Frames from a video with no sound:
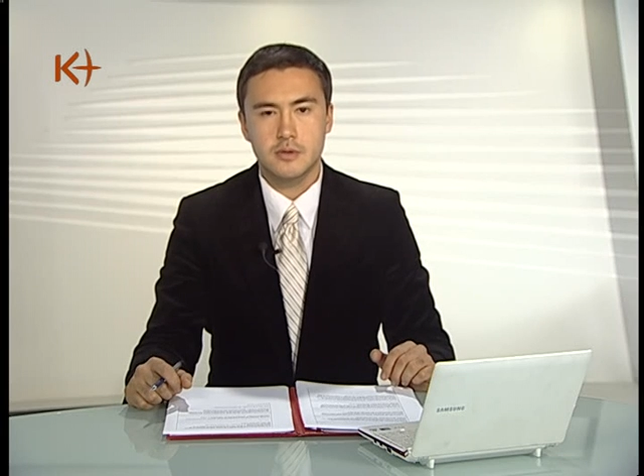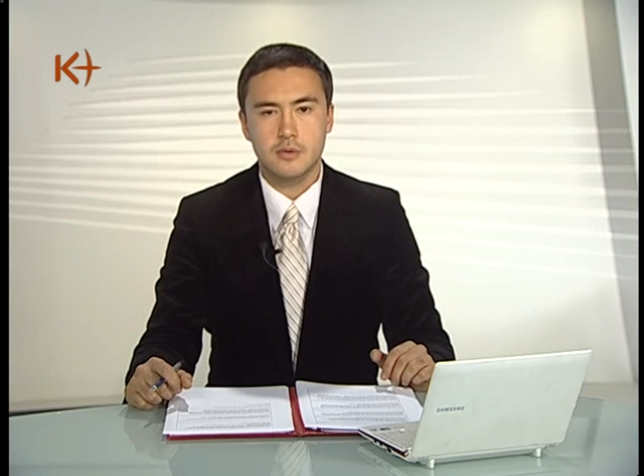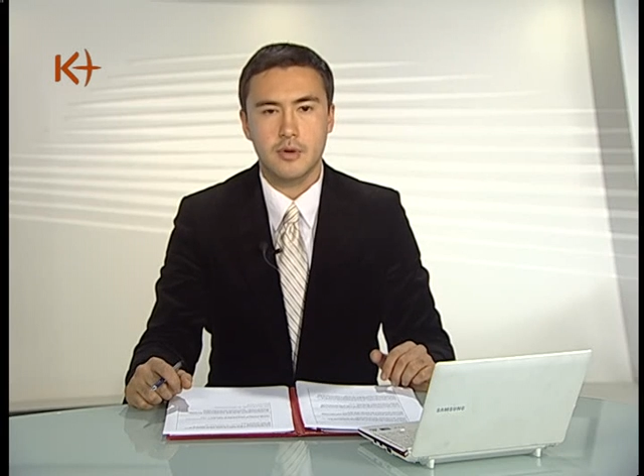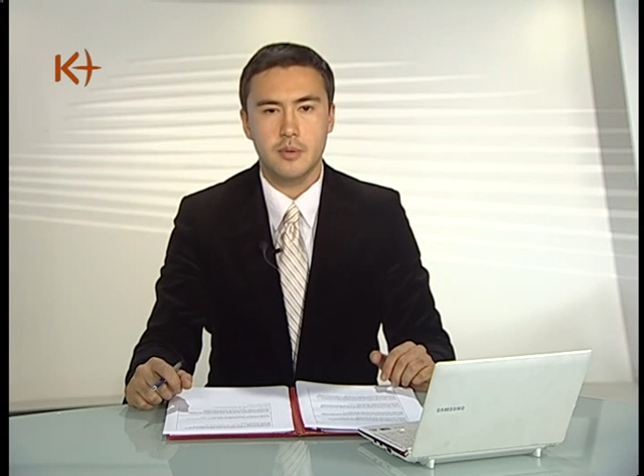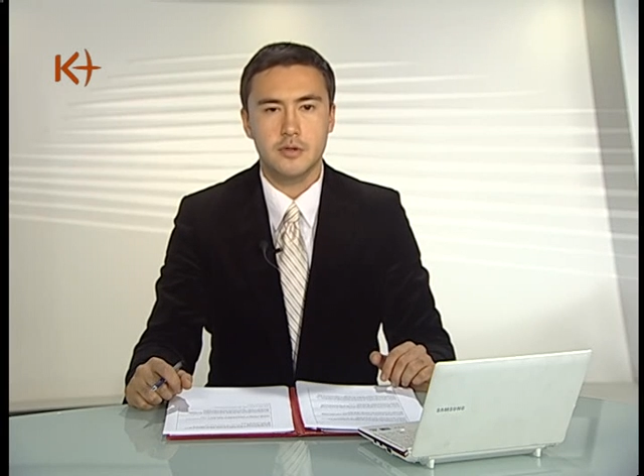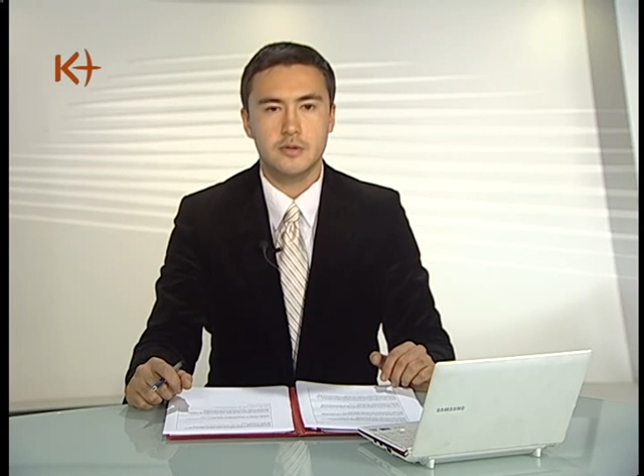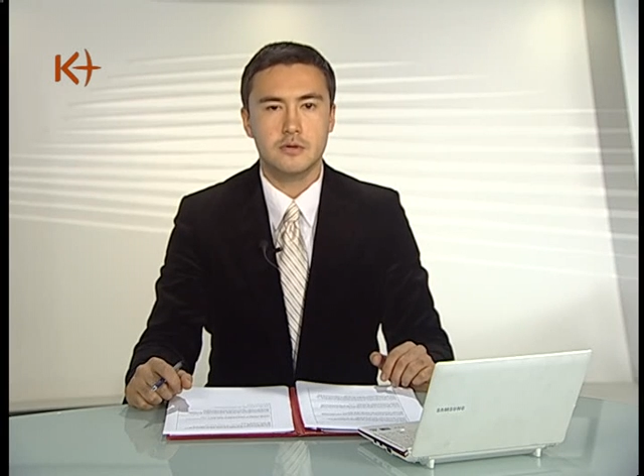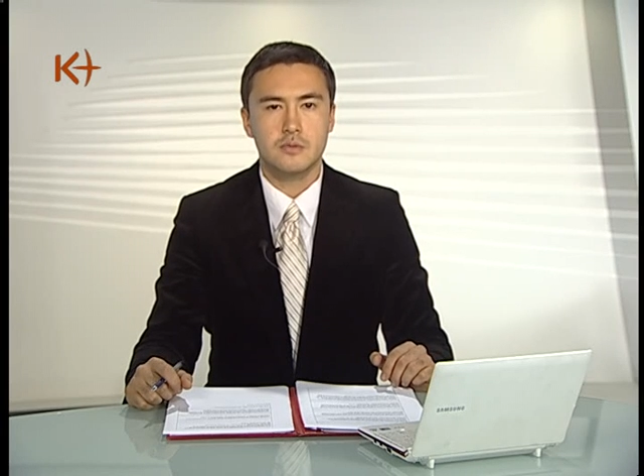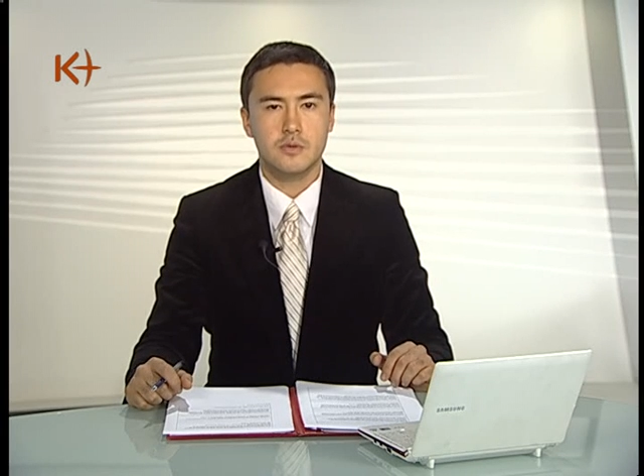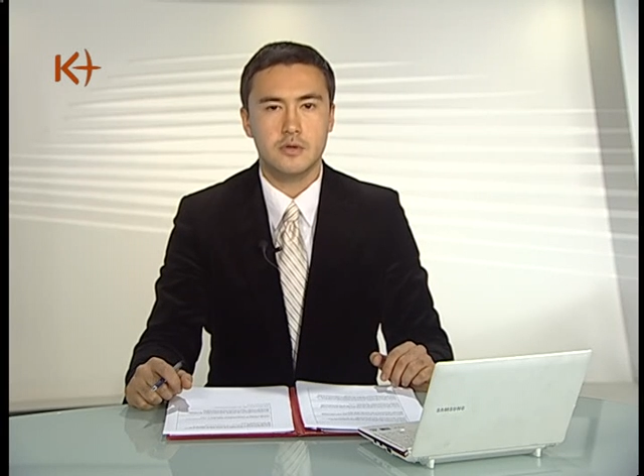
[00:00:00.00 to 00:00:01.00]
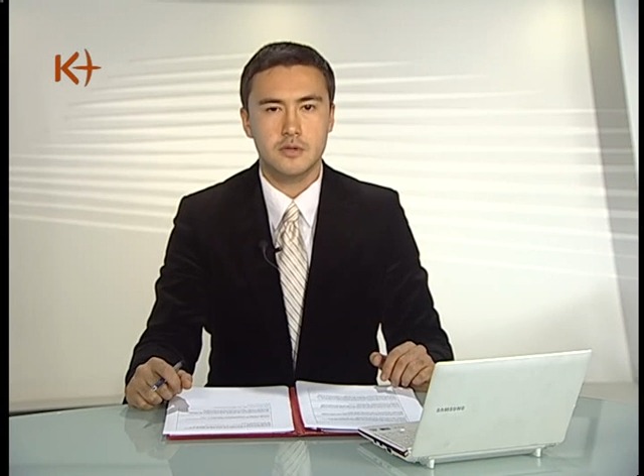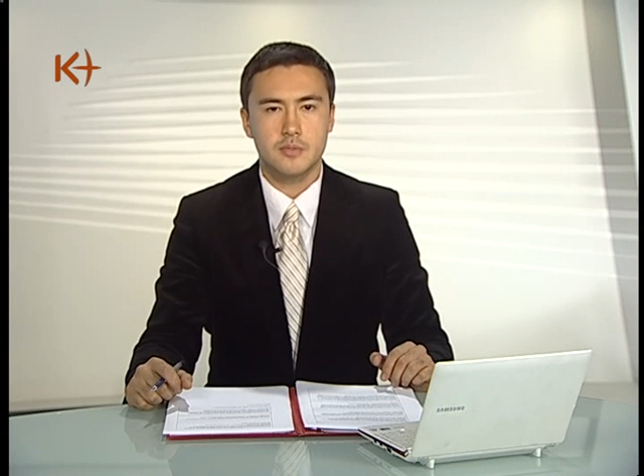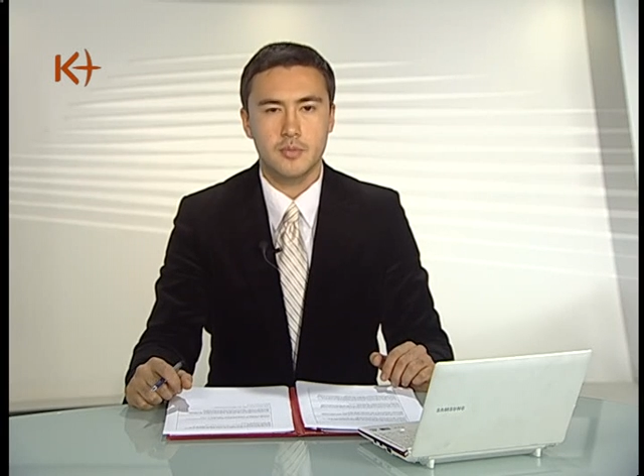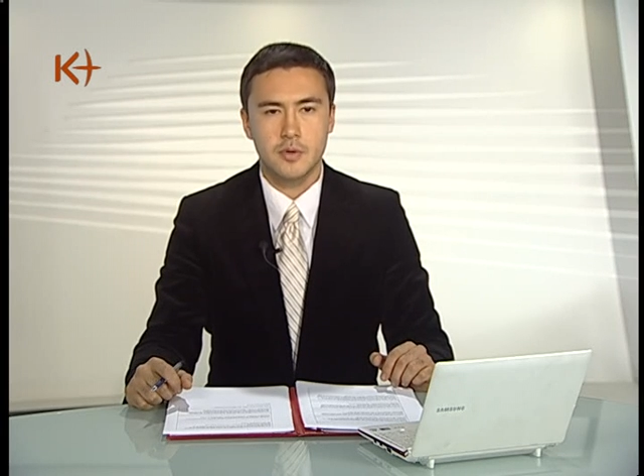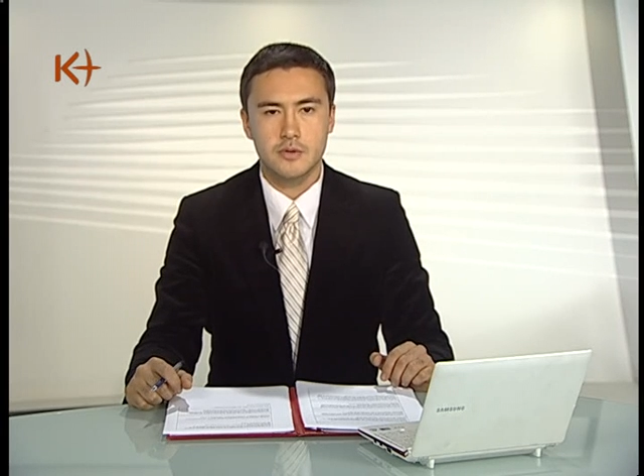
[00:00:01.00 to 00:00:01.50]
to the Prime Minister with this
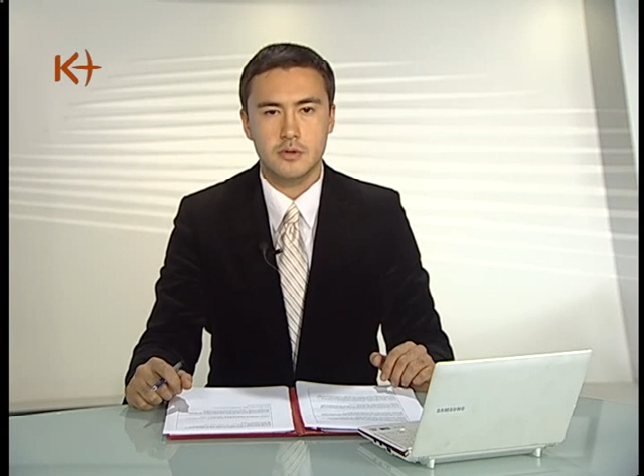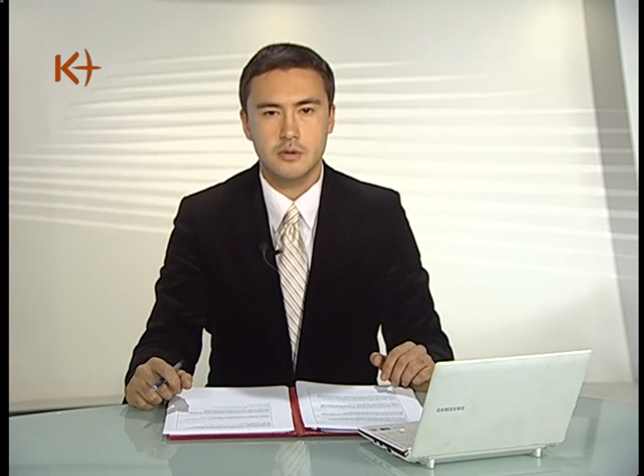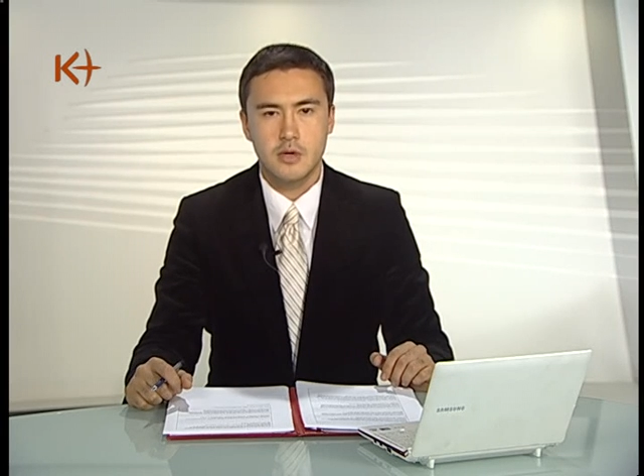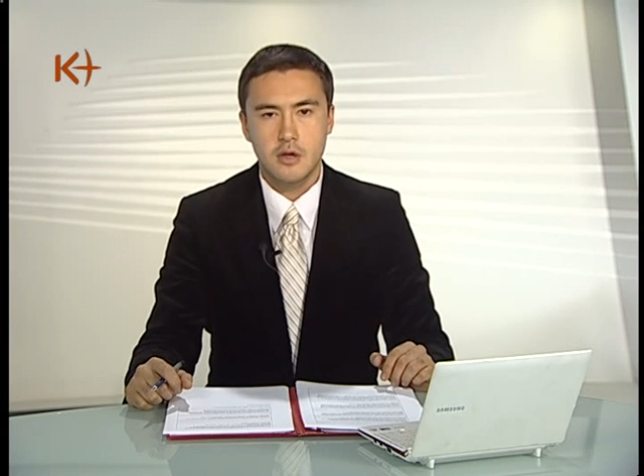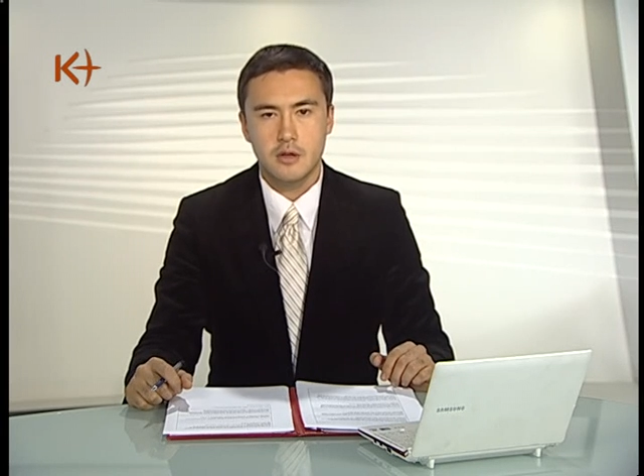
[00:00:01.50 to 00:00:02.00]
proposal.